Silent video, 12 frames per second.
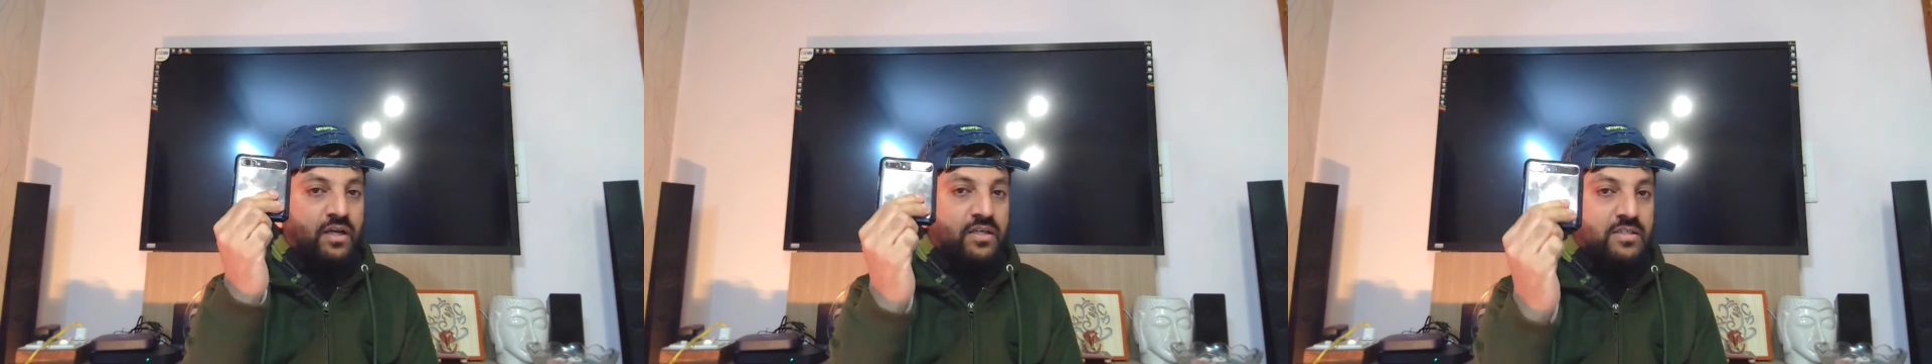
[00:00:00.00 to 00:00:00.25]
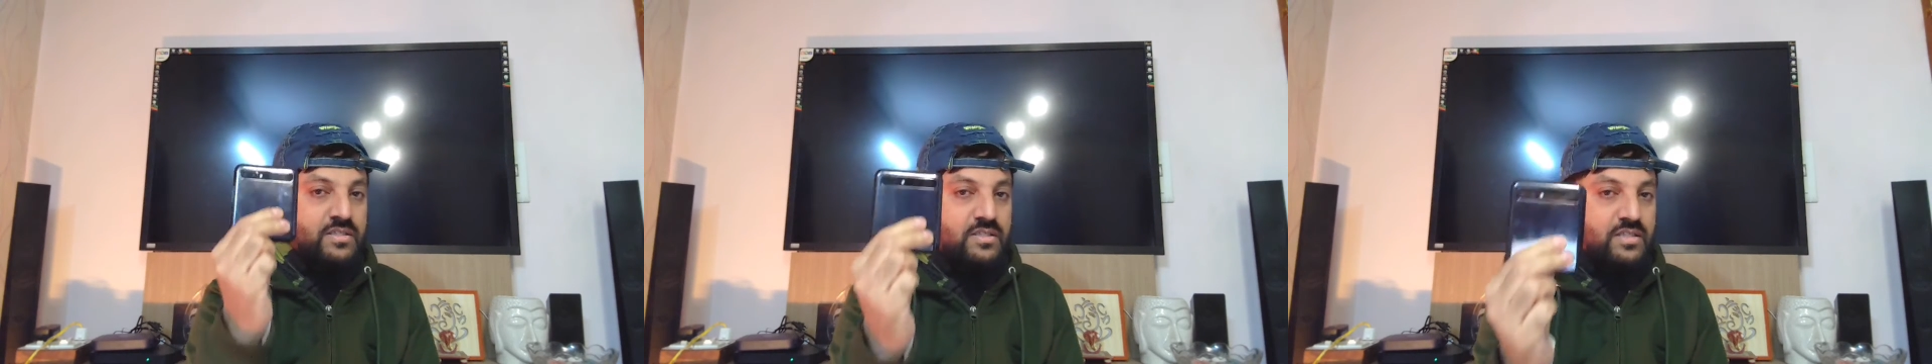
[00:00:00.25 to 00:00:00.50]

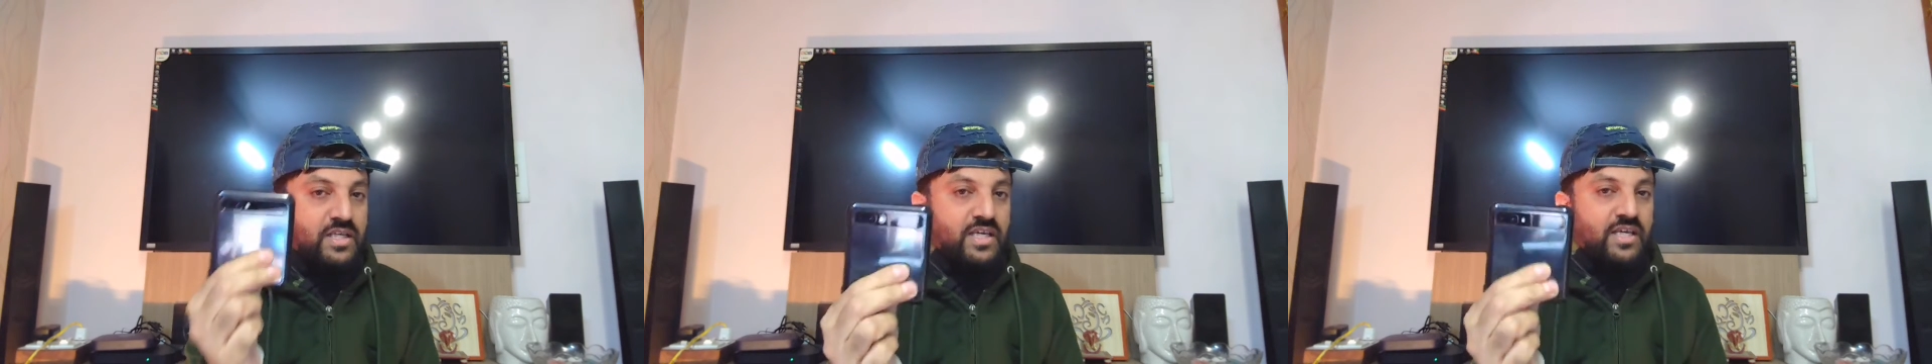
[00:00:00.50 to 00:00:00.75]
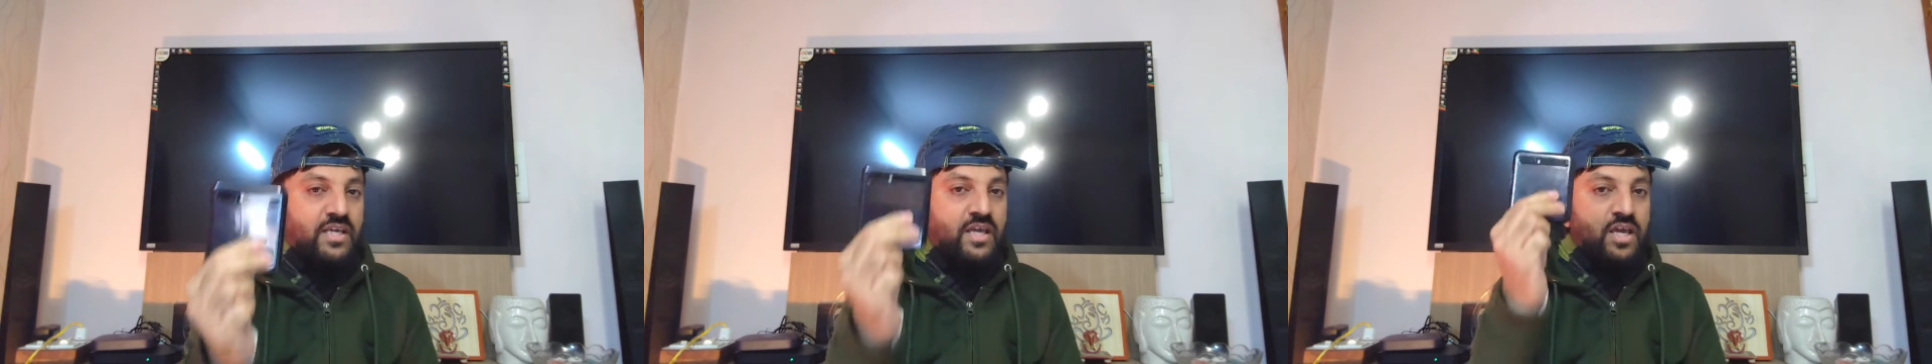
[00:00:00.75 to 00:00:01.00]

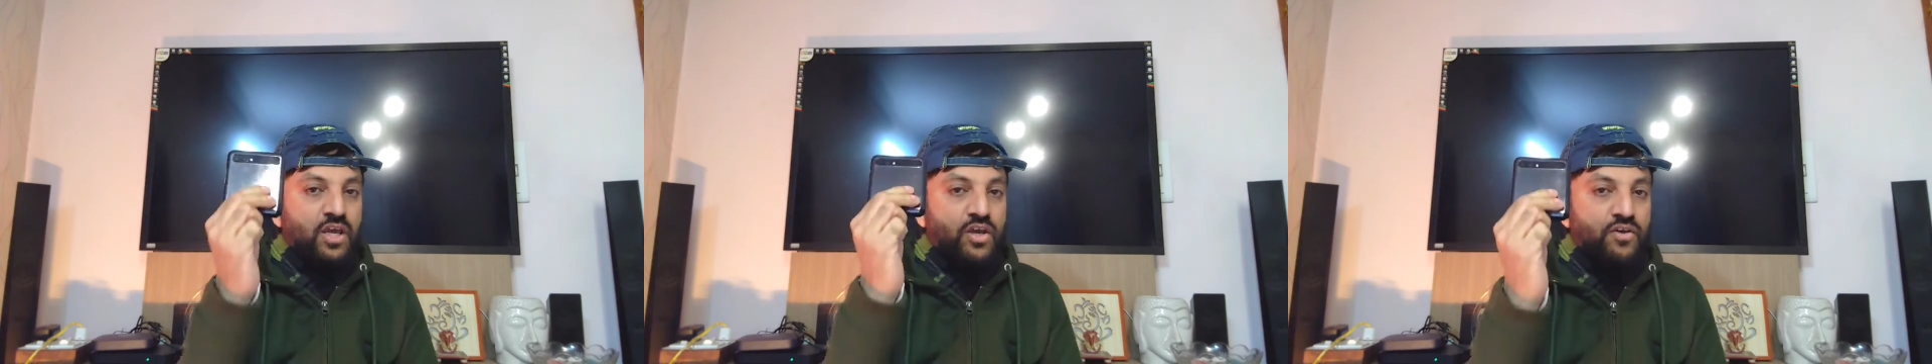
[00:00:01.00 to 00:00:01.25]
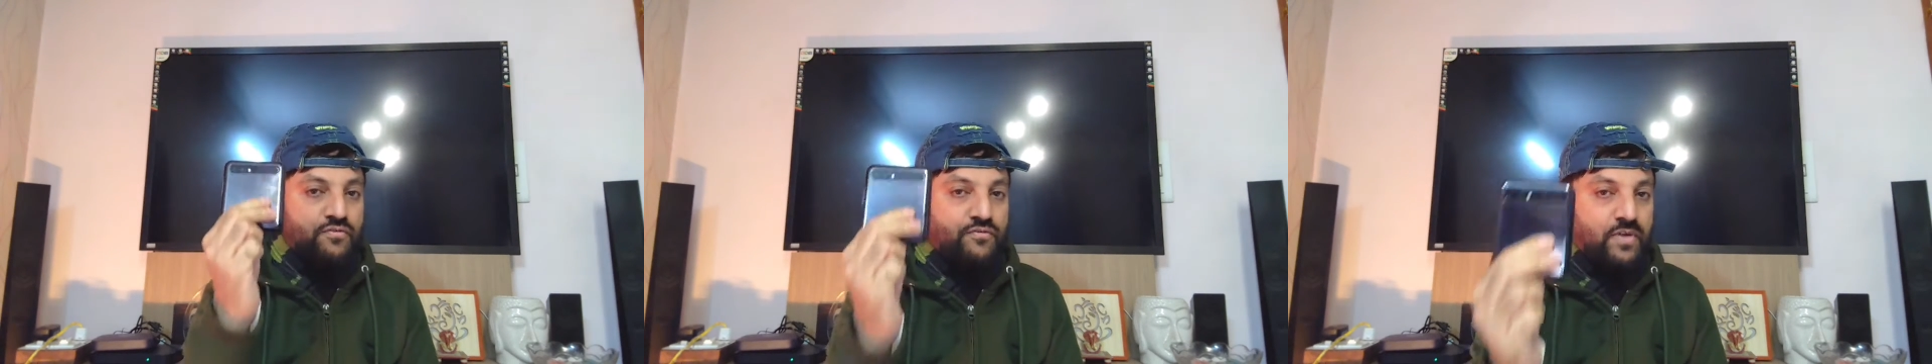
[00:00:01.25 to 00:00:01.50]
Z
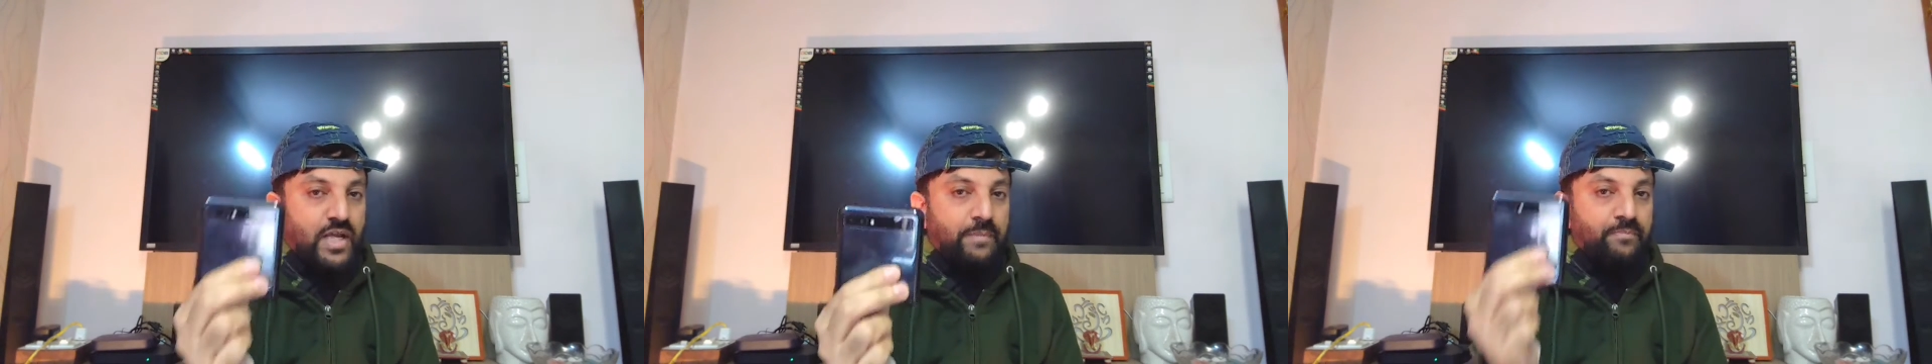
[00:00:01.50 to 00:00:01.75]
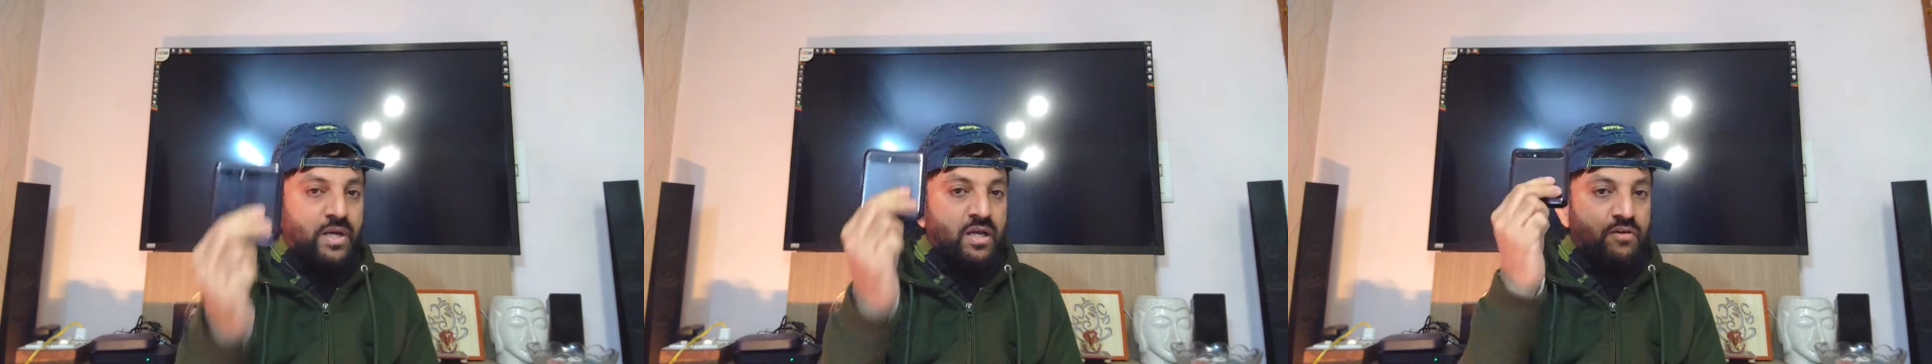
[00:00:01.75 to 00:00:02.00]

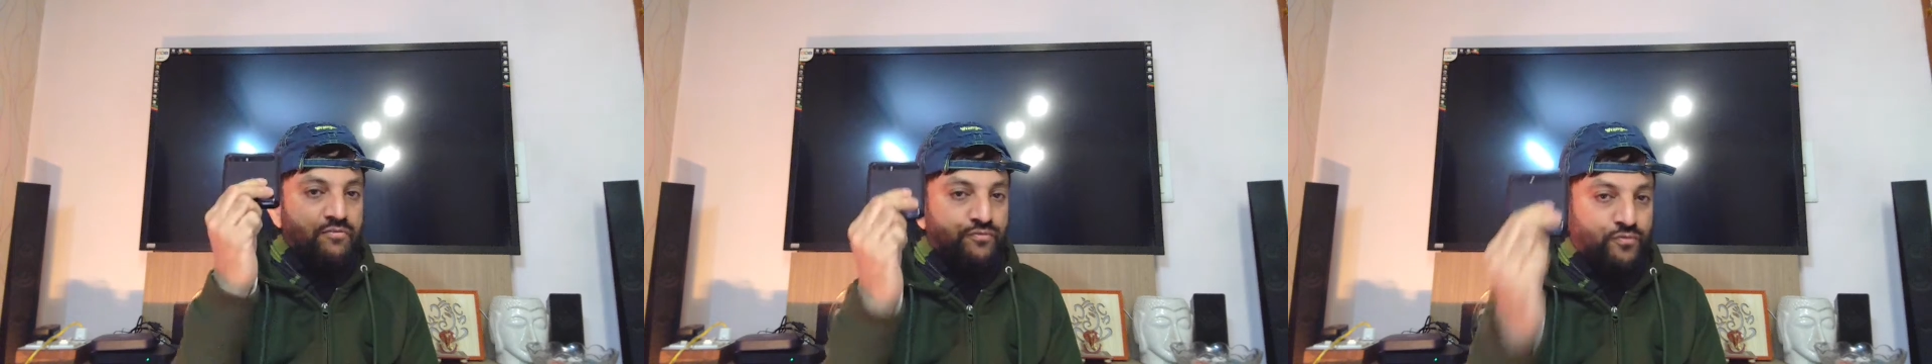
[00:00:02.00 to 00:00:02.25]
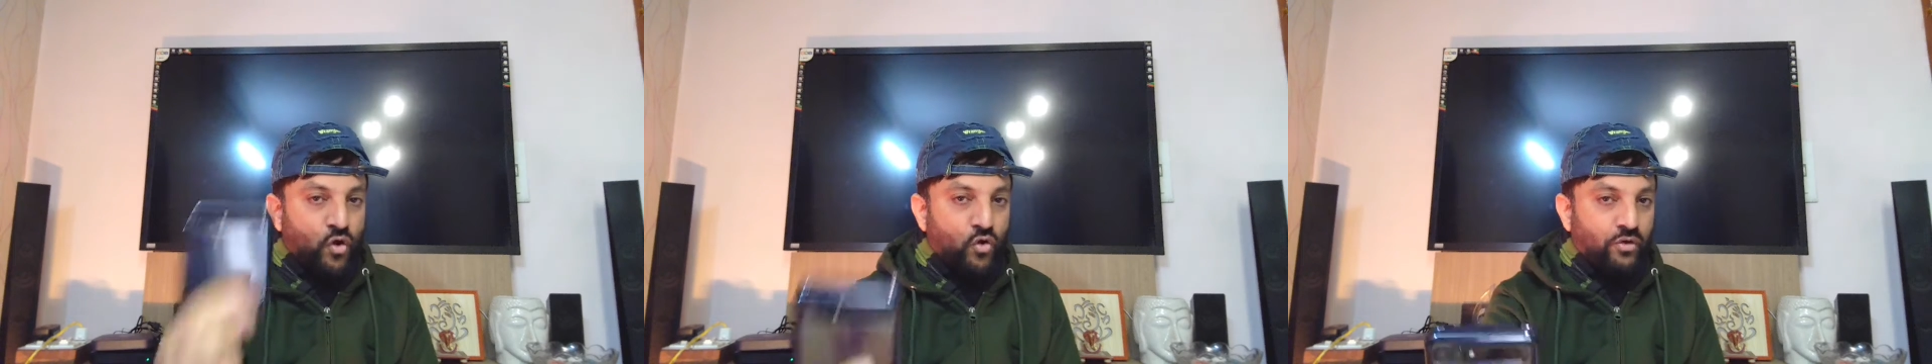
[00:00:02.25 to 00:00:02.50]
Flip
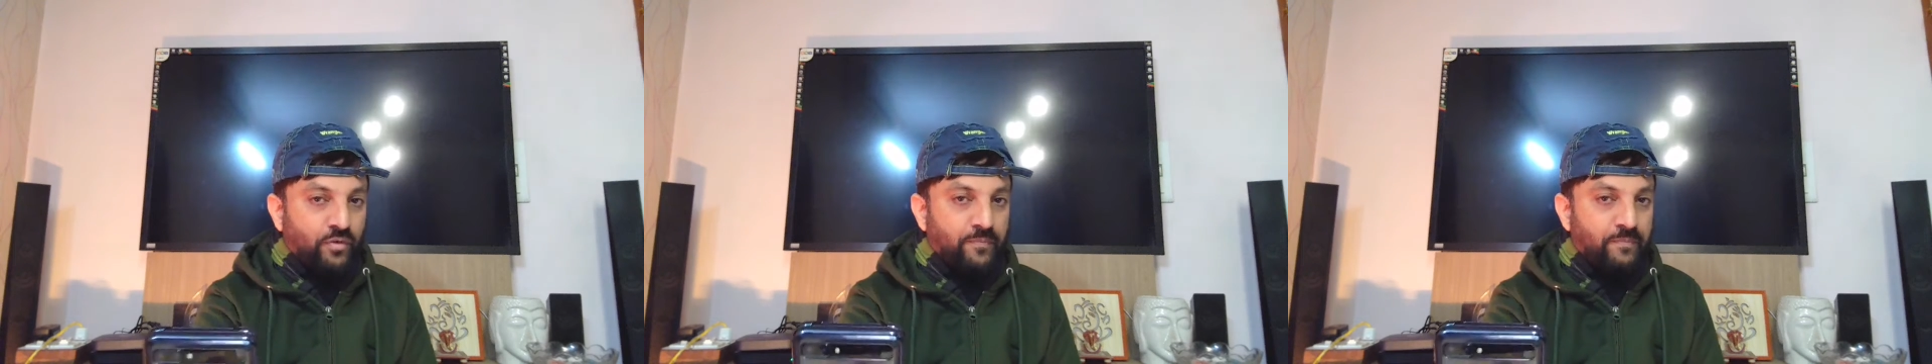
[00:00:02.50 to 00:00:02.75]
phone.